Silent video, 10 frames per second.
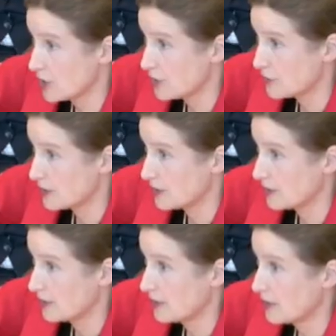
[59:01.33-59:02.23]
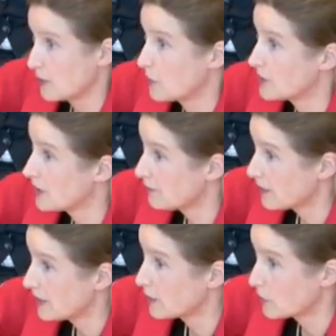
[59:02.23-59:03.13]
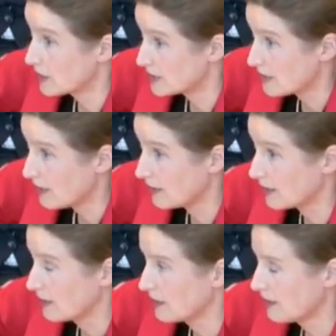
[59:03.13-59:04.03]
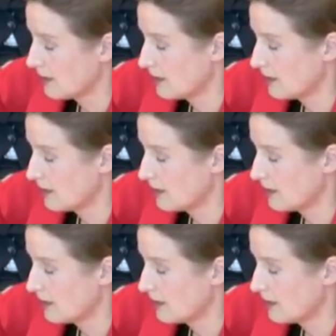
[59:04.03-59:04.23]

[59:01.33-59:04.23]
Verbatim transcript: Charter Treaty, which I find quite telling.